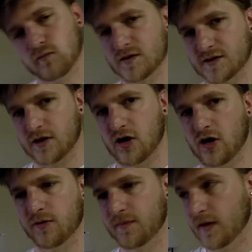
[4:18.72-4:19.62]
what's it
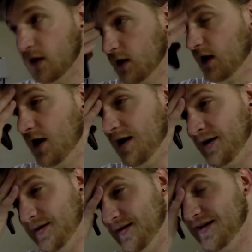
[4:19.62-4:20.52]
called?
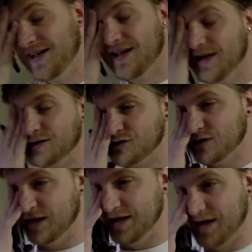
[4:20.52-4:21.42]
Huh.
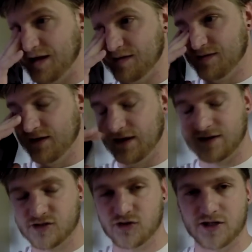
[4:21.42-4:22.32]
Should it, the
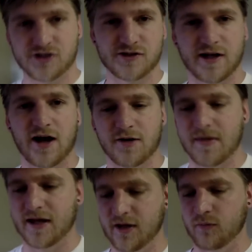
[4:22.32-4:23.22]
instructions on how to
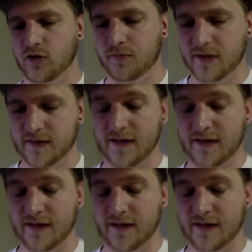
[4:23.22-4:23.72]
make it will be